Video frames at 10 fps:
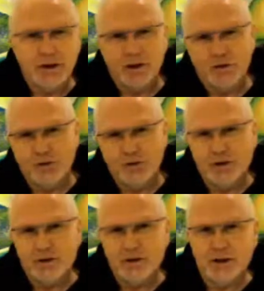I just
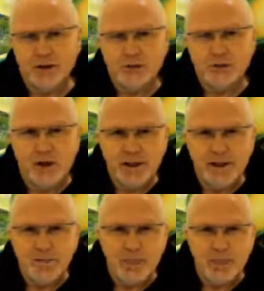lit the
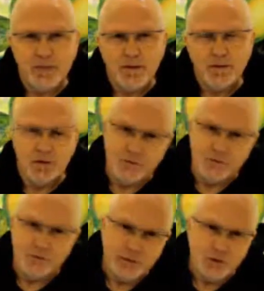fire. You have
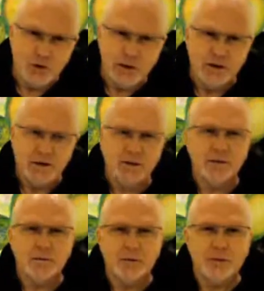something to drink,
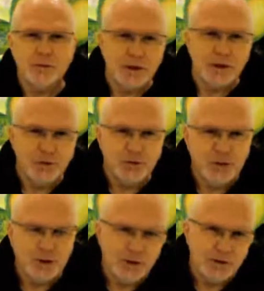maybe a cup of
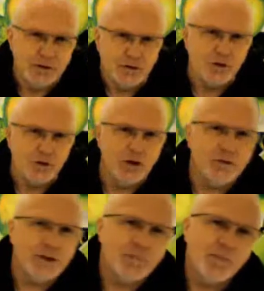tea,
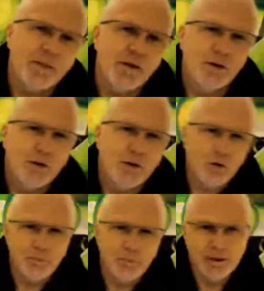coffee,
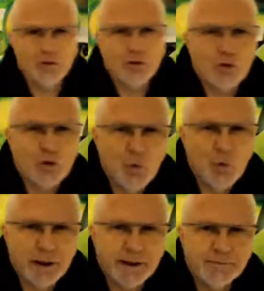or a beer or
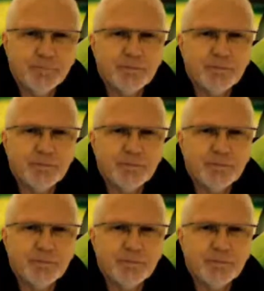wine.